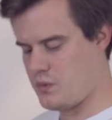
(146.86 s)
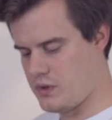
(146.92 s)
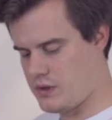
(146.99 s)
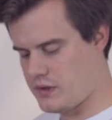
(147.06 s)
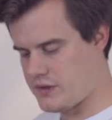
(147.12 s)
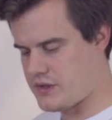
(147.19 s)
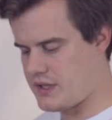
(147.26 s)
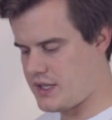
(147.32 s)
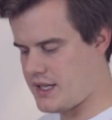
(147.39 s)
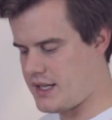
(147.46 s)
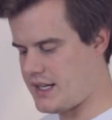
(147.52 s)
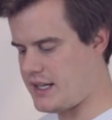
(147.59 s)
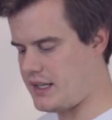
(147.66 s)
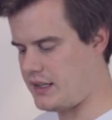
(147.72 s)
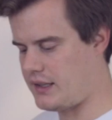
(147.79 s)
We also
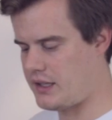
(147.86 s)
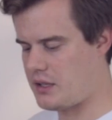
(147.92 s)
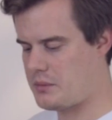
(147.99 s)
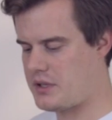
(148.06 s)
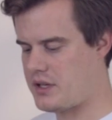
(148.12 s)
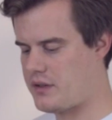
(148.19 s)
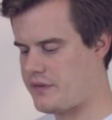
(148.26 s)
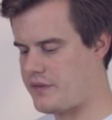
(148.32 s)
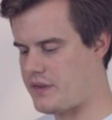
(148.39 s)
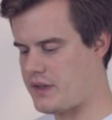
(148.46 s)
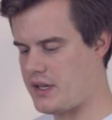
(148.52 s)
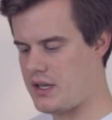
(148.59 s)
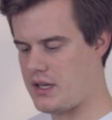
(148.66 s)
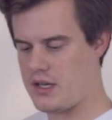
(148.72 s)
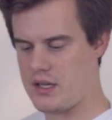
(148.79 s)
get a little bit of
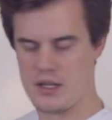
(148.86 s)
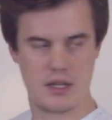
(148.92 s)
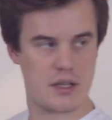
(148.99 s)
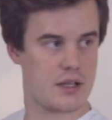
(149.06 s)
a